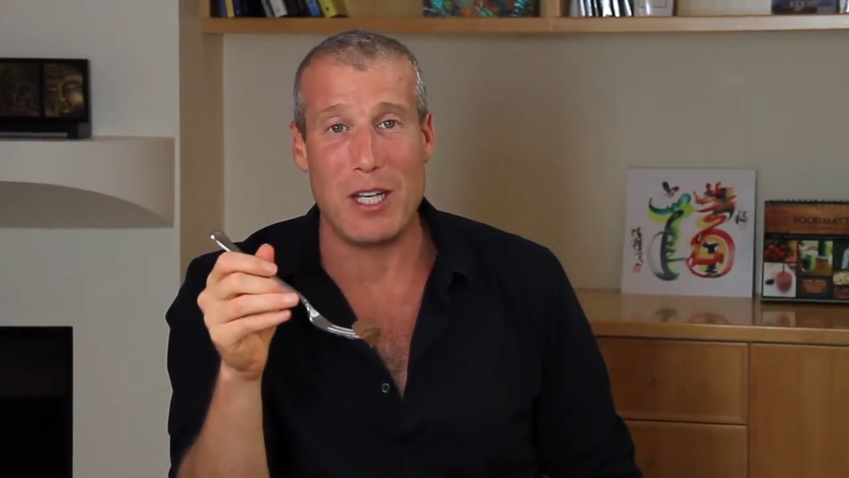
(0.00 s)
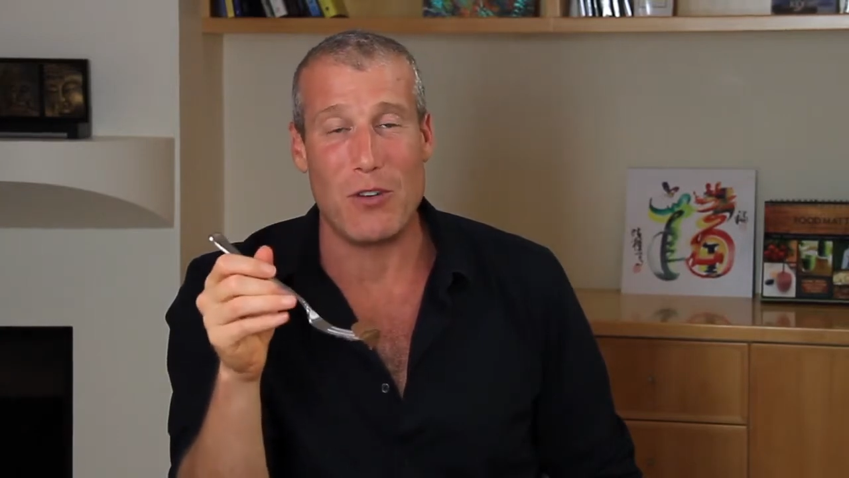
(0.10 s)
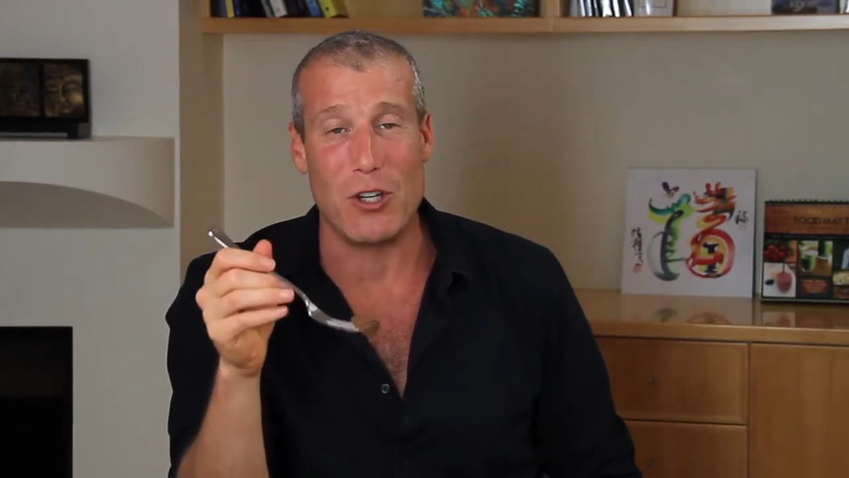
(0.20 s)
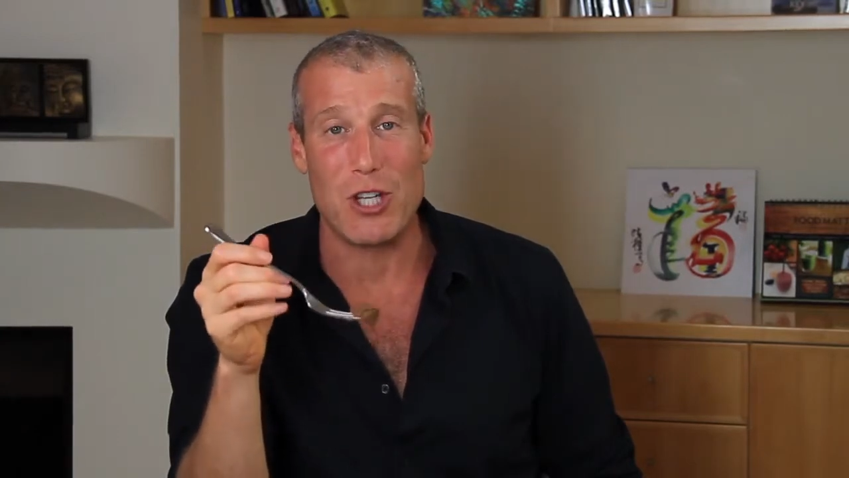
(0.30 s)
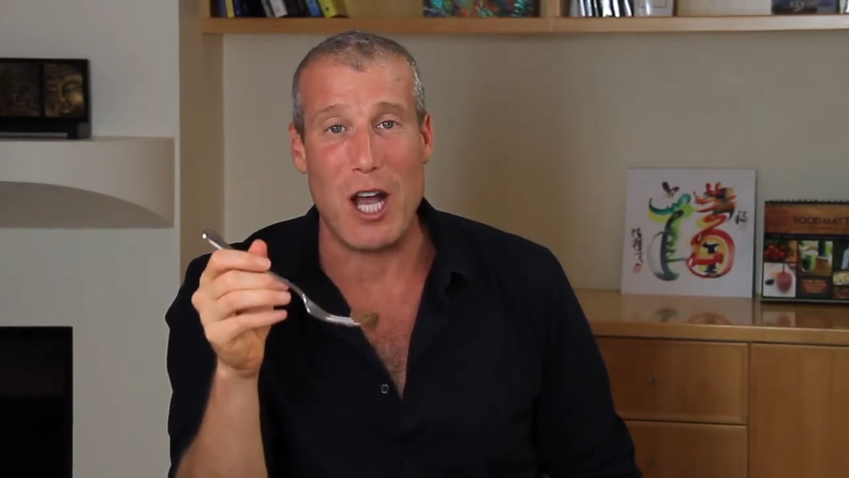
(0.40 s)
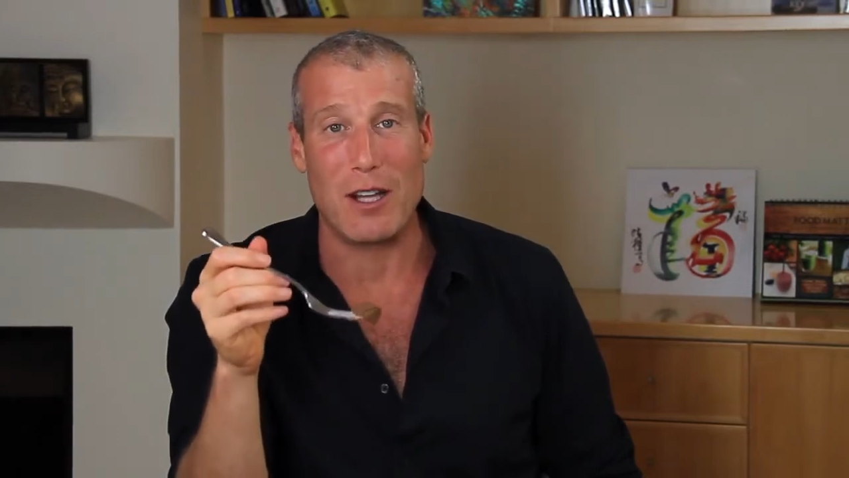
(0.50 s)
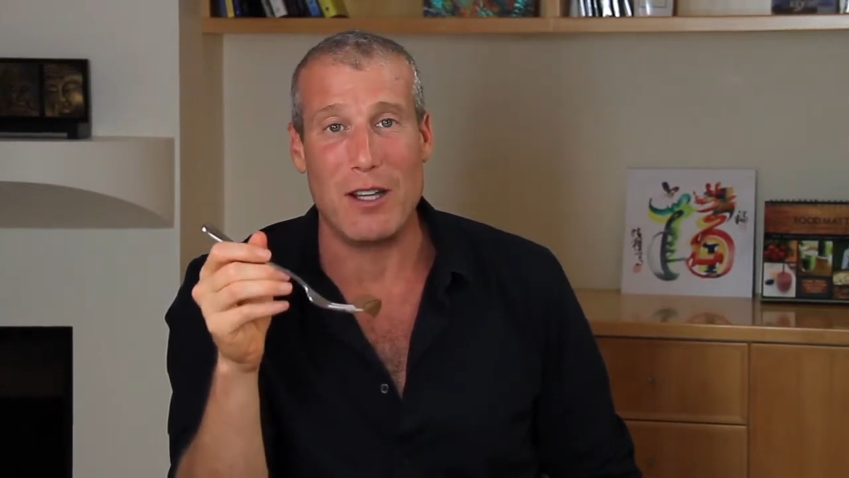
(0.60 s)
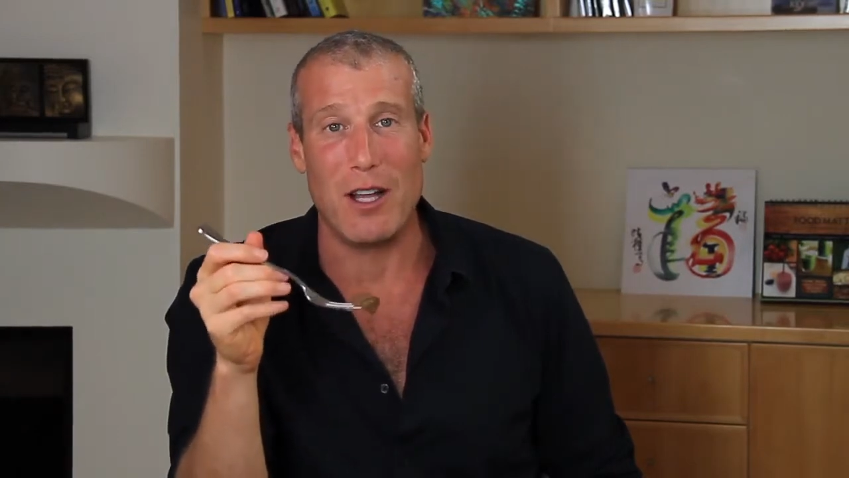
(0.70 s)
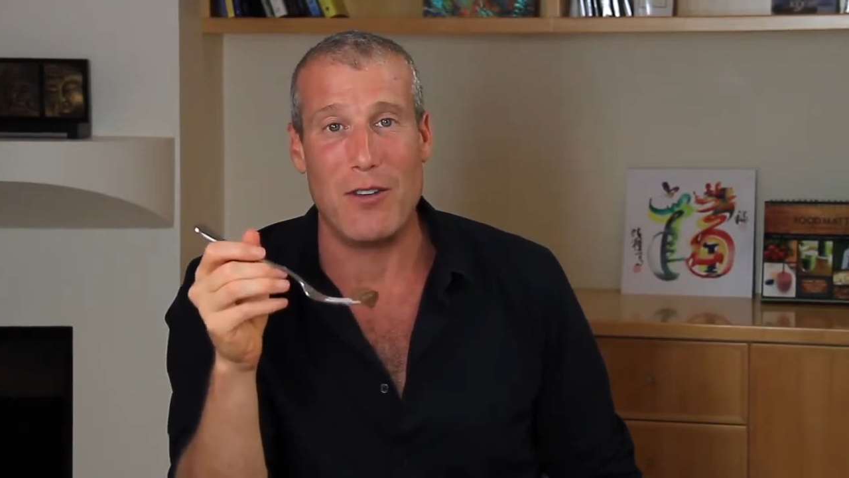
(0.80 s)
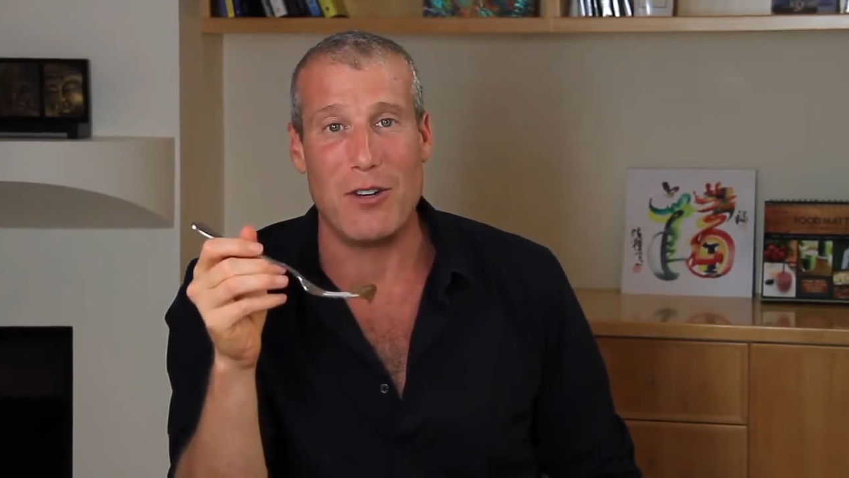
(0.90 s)
If you're a
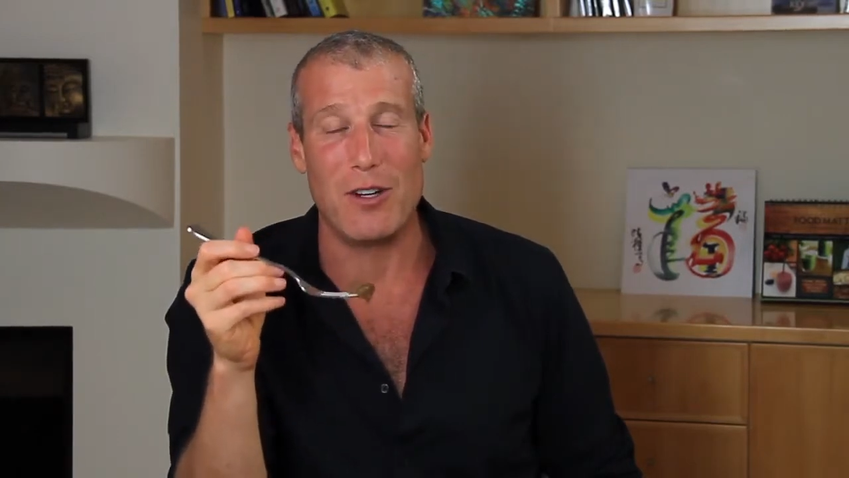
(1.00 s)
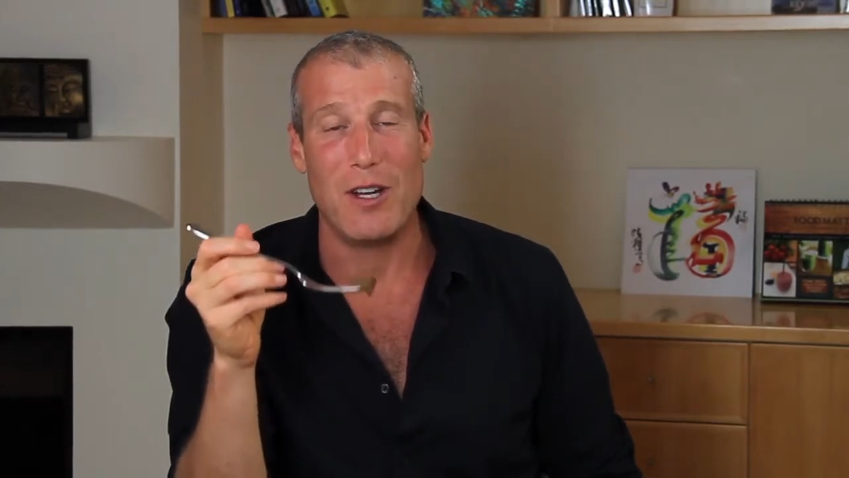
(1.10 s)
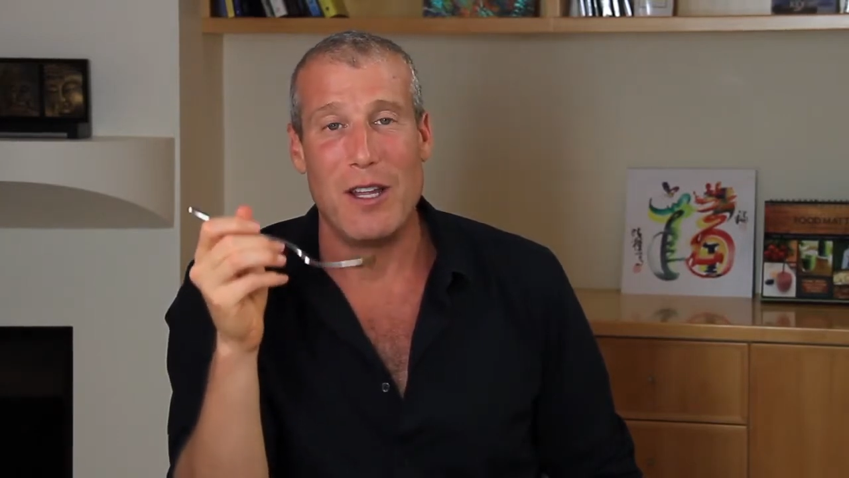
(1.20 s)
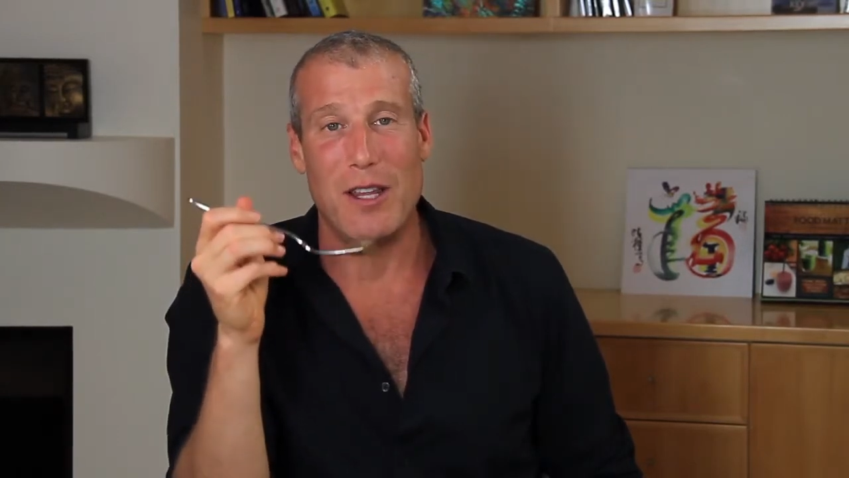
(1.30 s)
chocolate lover,